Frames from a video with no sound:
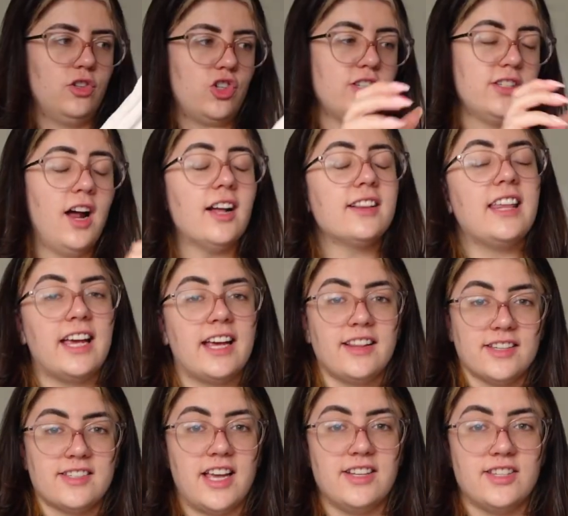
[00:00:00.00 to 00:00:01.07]
She's not thick in
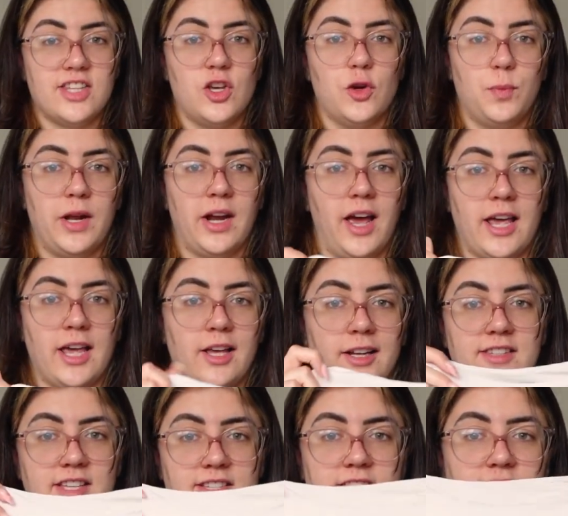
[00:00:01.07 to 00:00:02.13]
the sense that you'd be like,
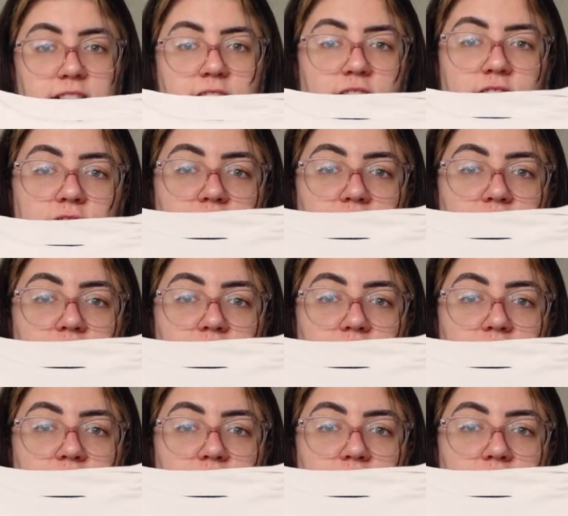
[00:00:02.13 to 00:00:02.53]
this isn't